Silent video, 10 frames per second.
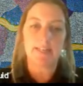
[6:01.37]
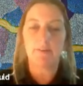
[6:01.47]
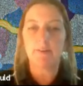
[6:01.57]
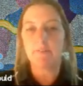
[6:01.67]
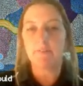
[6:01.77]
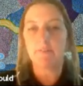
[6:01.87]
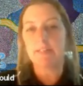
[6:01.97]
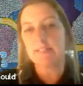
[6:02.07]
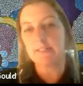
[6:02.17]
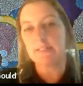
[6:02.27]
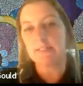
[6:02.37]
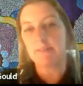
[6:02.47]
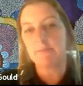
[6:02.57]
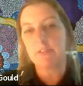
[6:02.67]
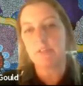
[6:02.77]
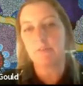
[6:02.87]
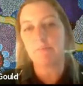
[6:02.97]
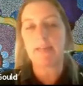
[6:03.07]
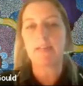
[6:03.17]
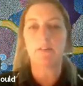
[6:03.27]
However, it didn't seem to
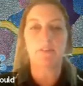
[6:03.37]
make a